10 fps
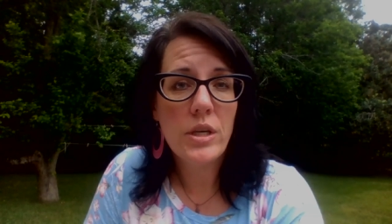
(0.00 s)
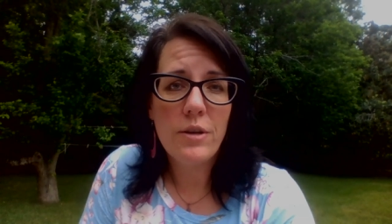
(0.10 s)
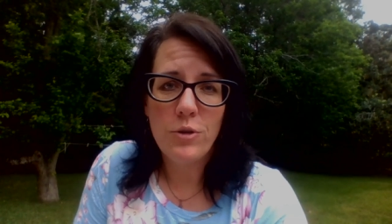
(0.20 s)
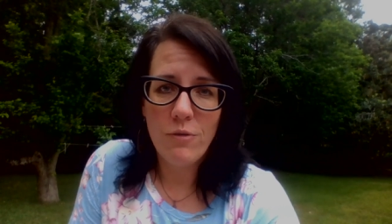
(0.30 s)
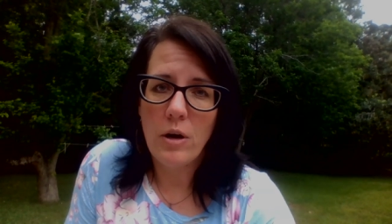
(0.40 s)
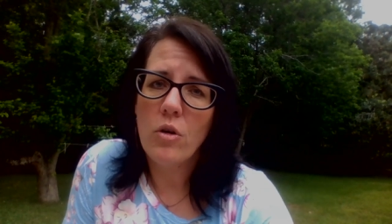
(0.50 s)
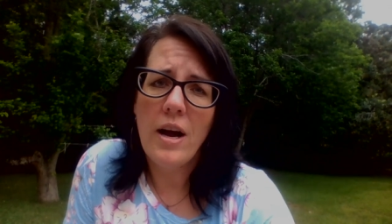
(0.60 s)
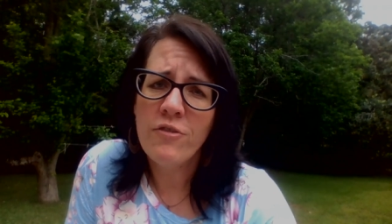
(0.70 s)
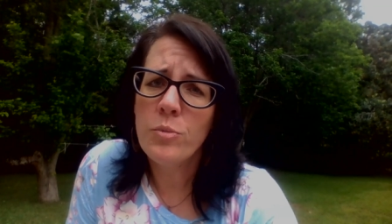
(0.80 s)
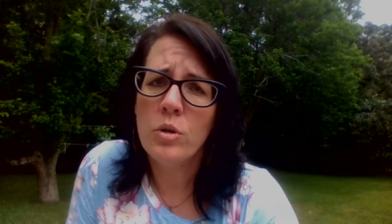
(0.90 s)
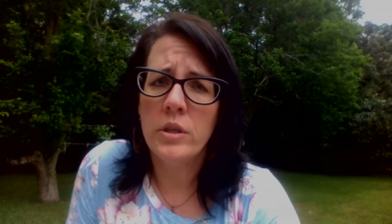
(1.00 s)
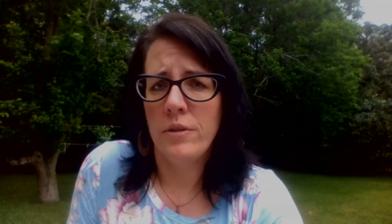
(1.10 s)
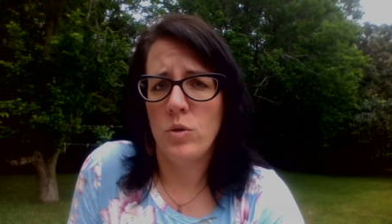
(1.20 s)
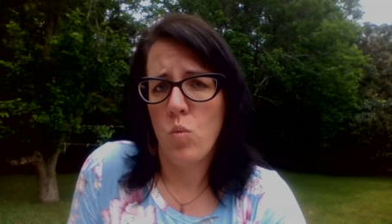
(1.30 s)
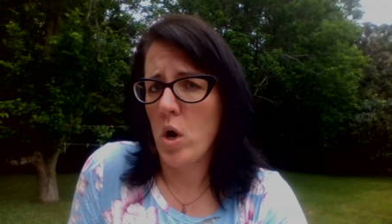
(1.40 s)
if you felt comfortable and
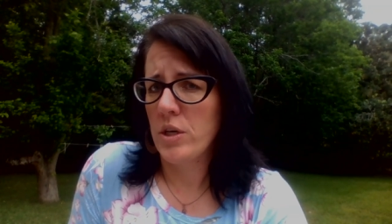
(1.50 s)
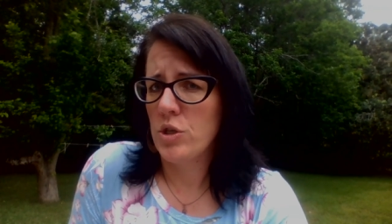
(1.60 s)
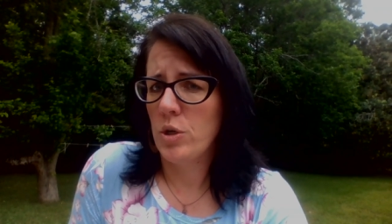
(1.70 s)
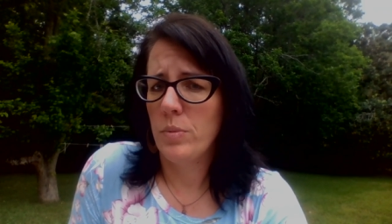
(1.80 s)
if you wanted to,